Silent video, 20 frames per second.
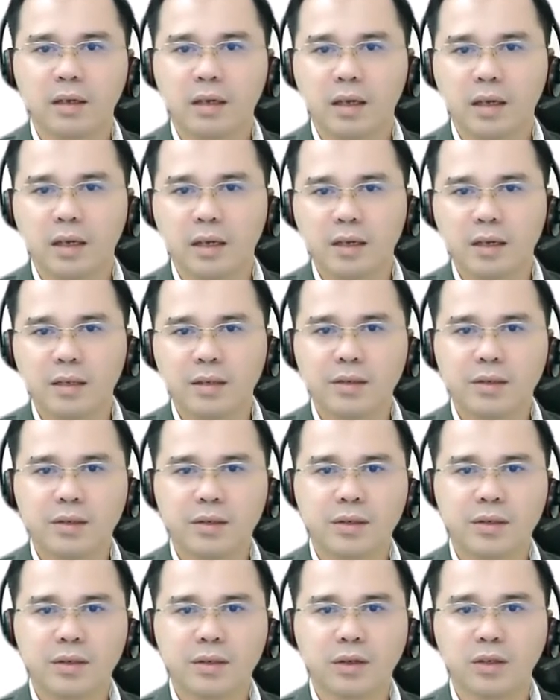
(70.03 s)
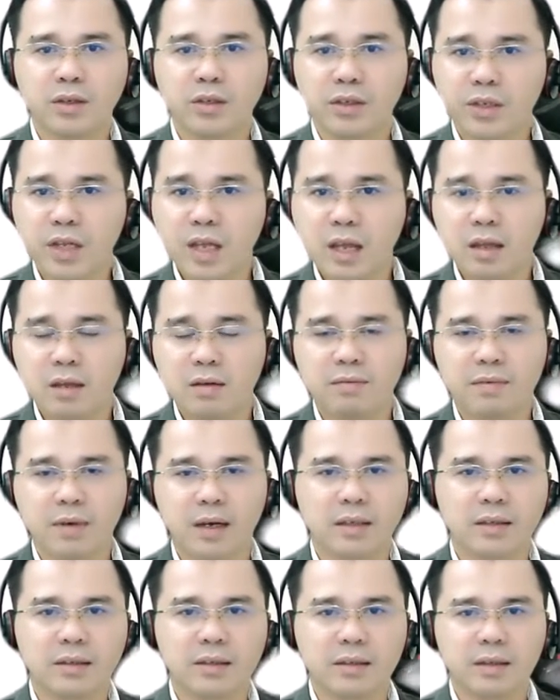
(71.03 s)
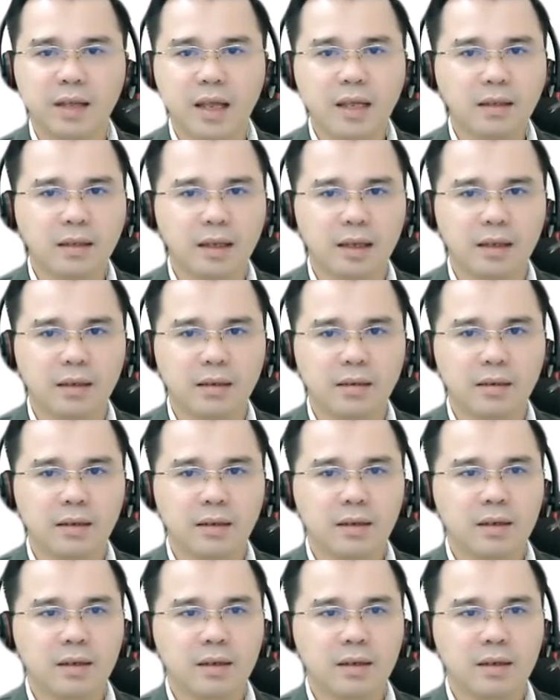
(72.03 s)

It is conceived, as stated,